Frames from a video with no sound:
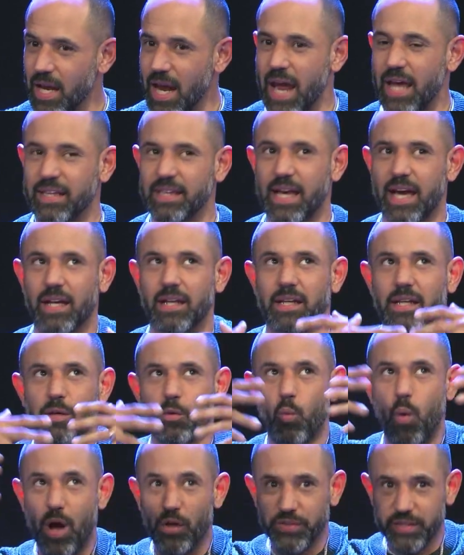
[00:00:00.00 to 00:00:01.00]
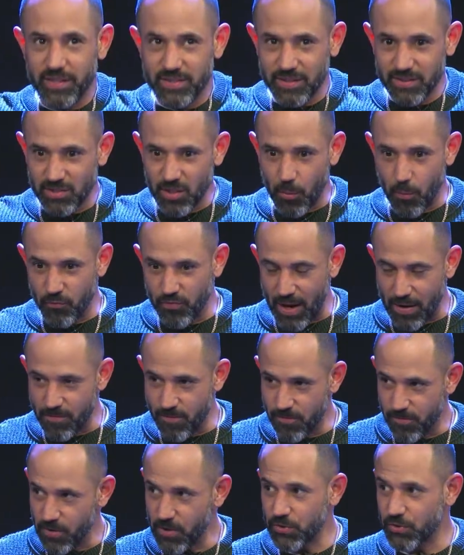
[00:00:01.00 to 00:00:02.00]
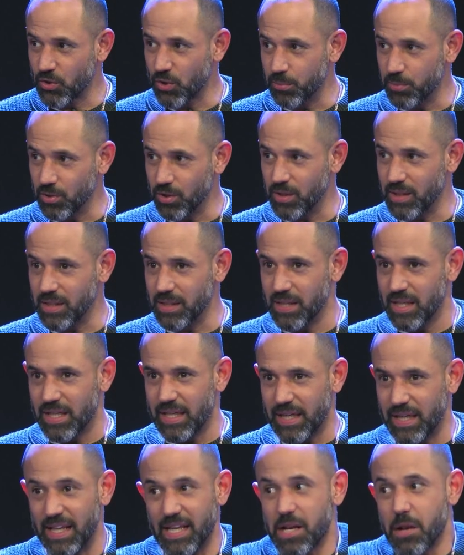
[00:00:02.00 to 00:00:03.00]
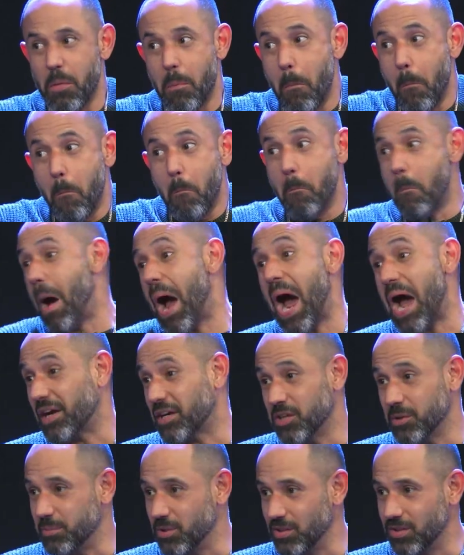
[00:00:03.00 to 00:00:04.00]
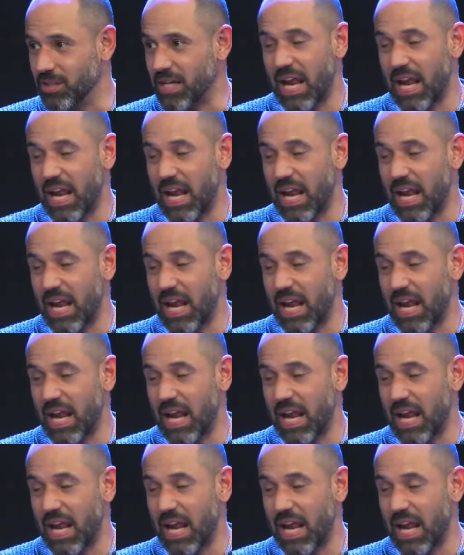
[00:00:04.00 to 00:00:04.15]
and that while this is a diverse community, it ain't my community.